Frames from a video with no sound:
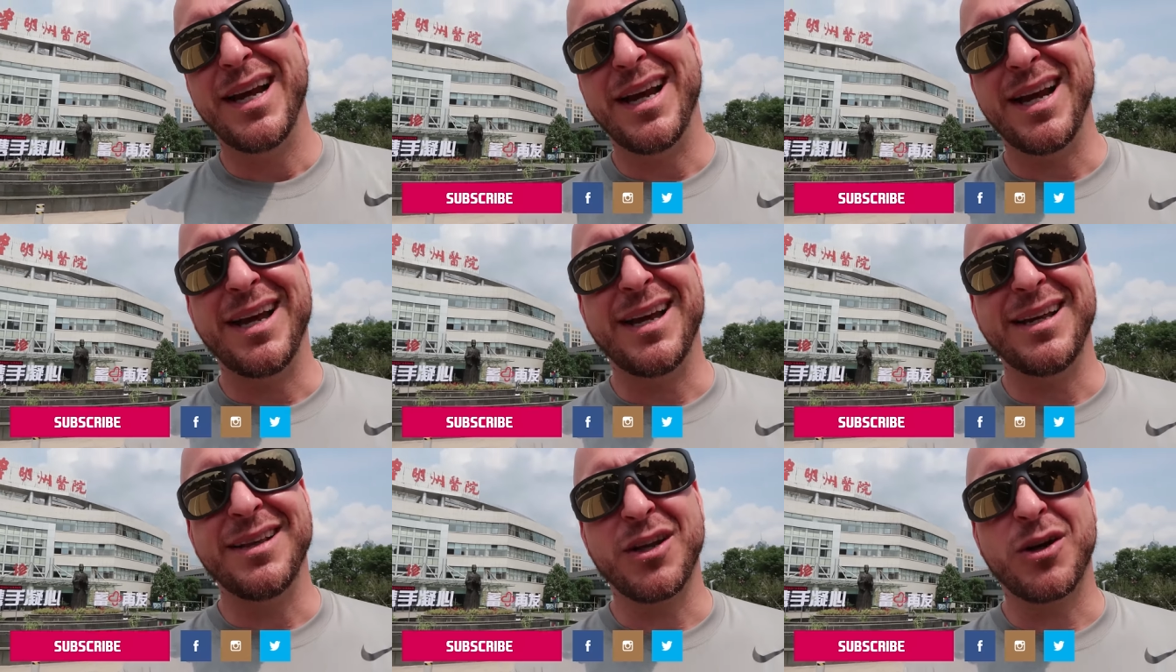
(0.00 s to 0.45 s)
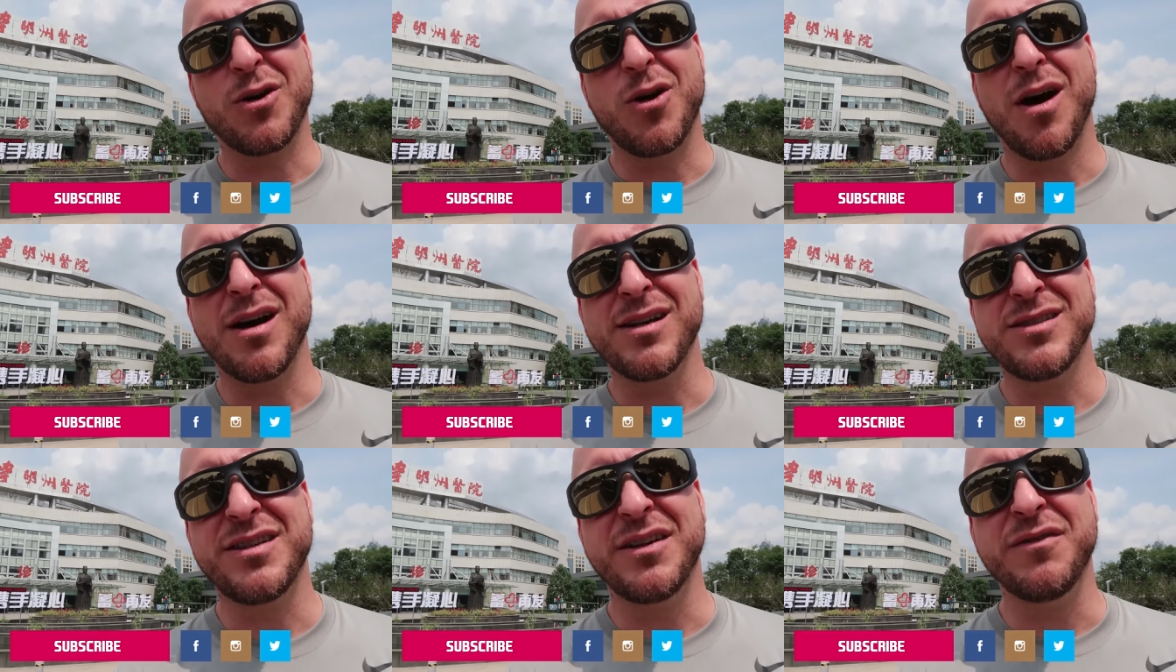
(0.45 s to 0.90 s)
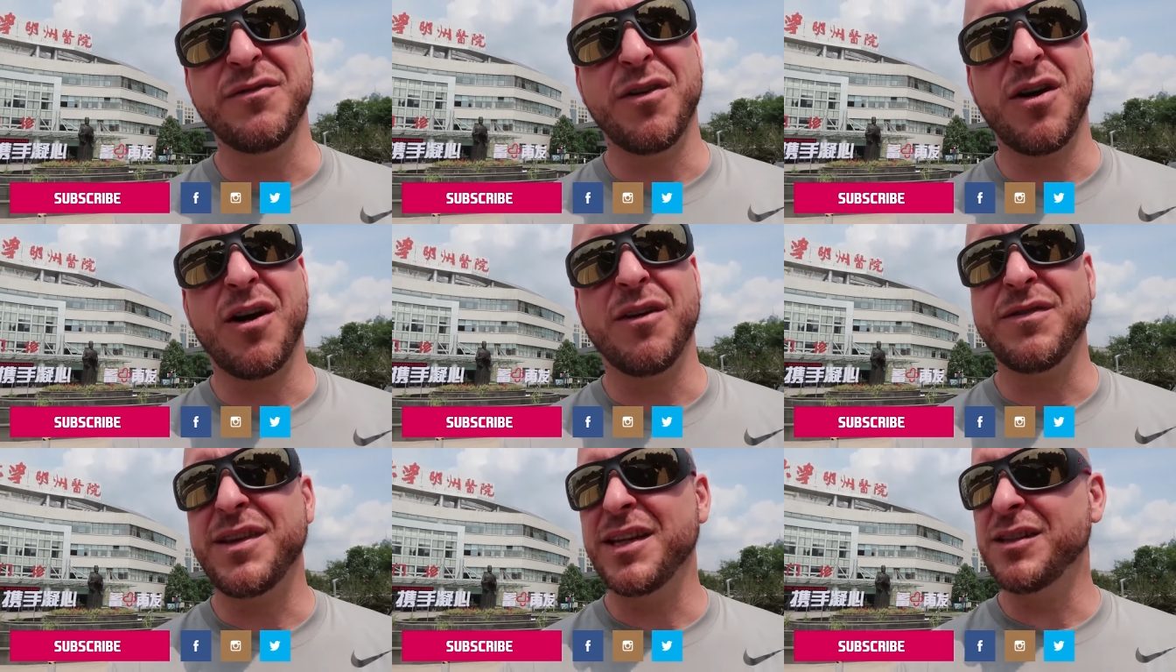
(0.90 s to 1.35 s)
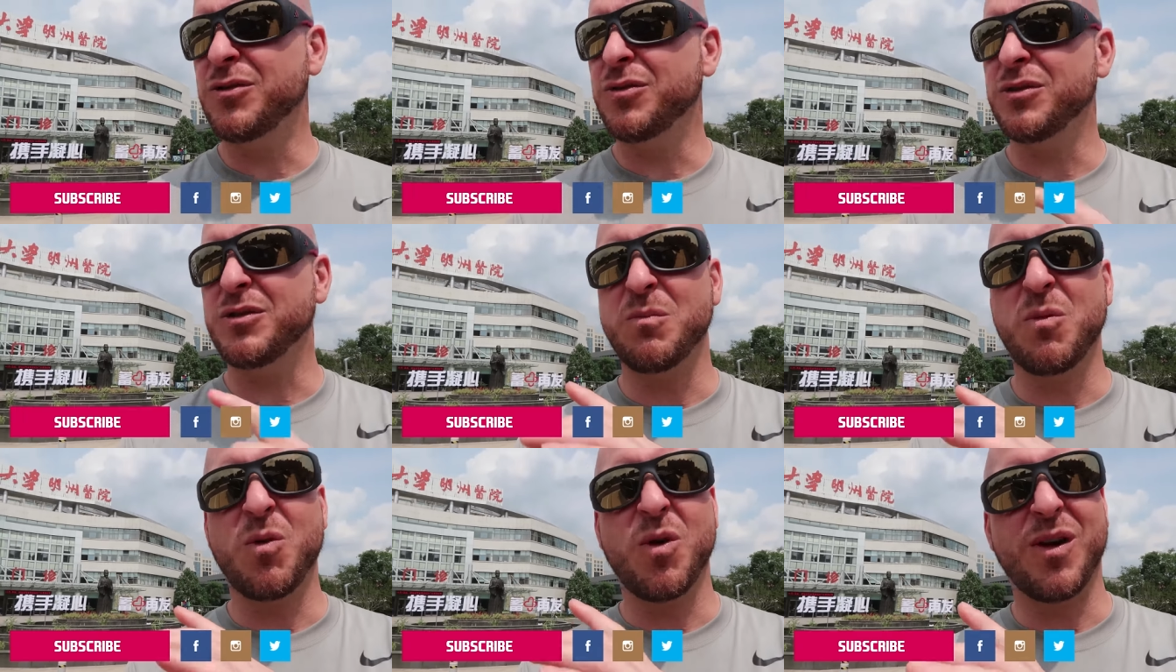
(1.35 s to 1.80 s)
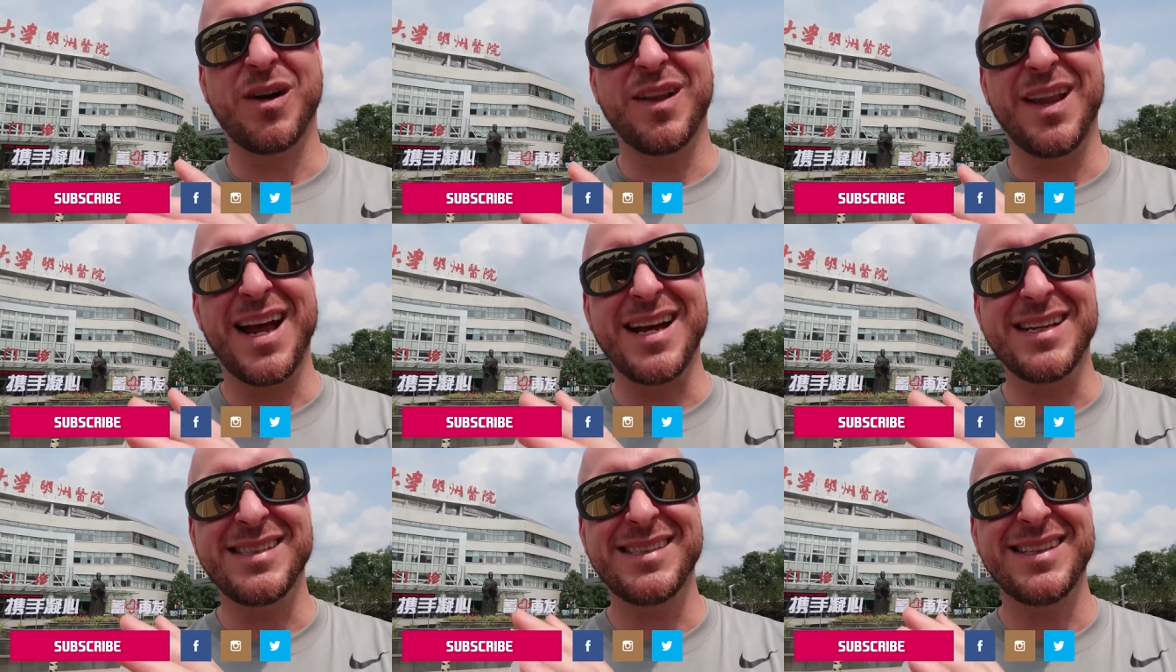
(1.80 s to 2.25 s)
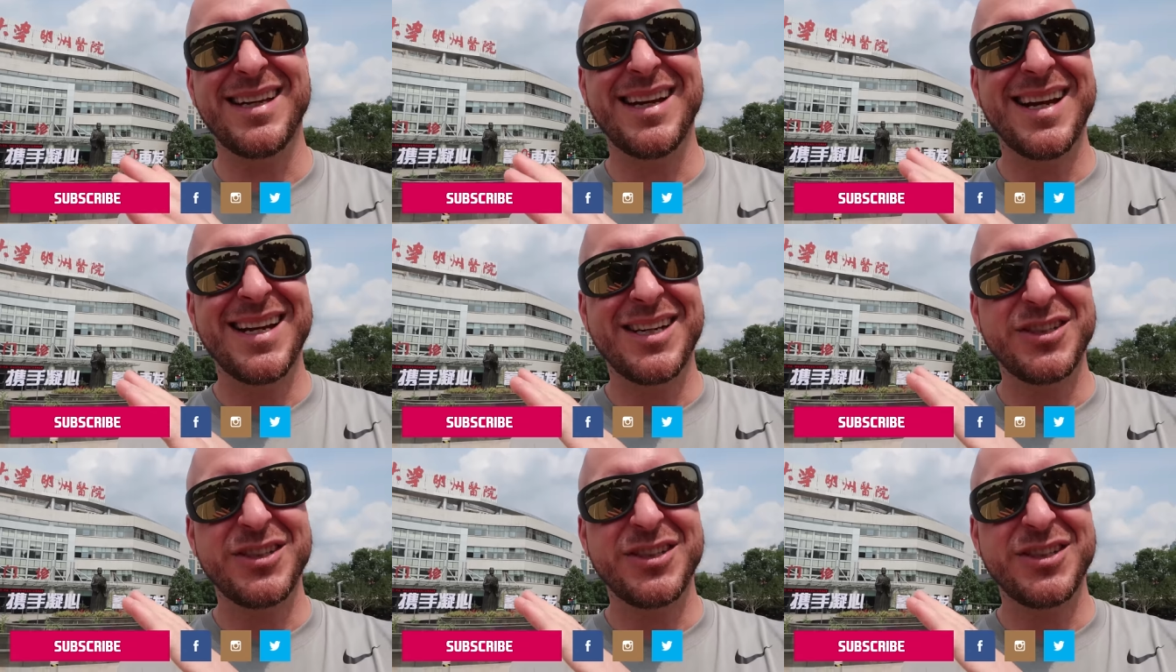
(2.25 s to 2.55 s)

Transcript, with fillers: and the costs involved. This was more or less